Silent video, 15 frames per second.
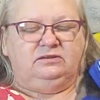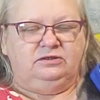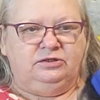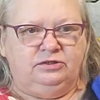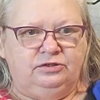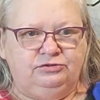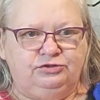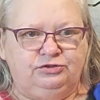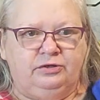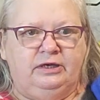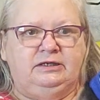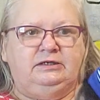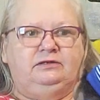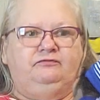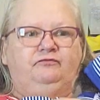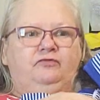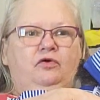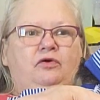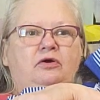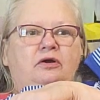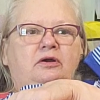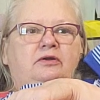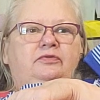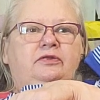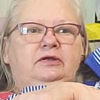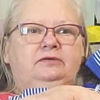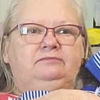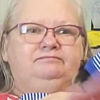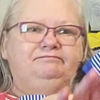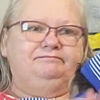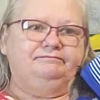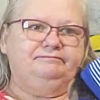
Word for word: you know, traded for that,